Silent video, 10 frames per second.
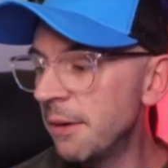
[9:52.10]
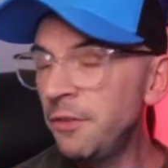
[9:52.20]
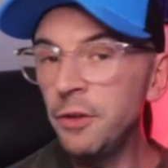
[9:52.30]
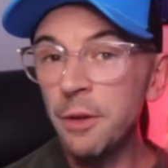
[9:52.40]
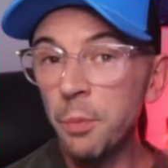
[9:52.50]

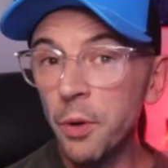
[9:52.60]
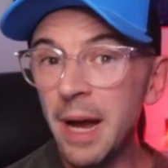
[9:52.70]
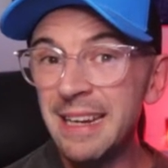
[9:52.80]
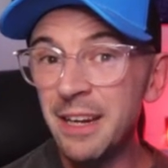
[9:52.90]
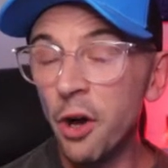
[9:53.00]
if you did want
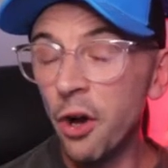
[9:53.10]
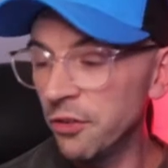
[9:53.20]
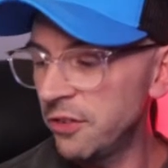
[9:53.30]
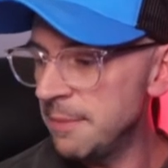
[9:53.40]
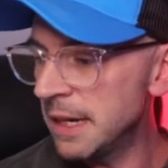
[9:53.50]
to add in a
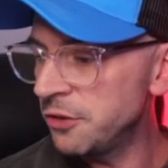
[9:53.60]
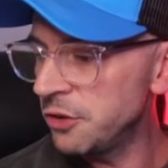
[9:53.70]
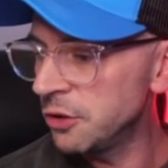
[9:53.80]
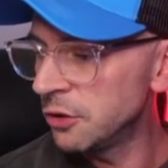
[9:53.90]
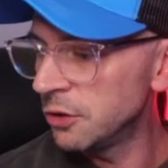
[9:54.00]
hot seat
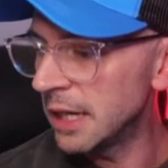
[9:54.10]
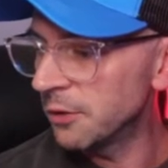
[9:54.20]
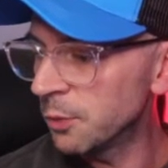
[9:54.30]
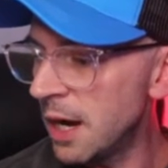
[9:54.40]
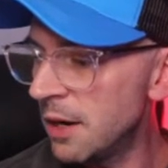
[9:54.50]
manager, you can do that
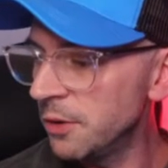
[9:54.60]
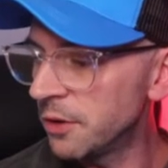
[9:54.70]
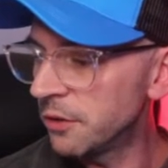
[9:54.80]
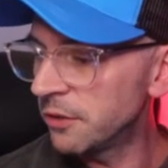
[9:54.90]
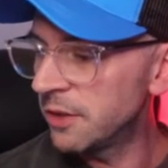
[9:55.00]
as well.
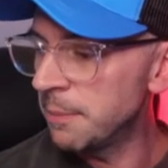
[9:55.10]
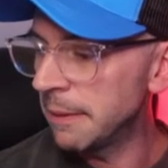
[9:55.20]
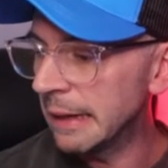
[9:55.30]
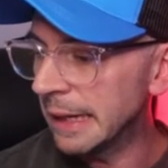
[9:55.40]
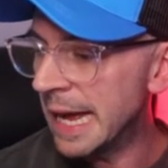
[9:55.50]
You can simply click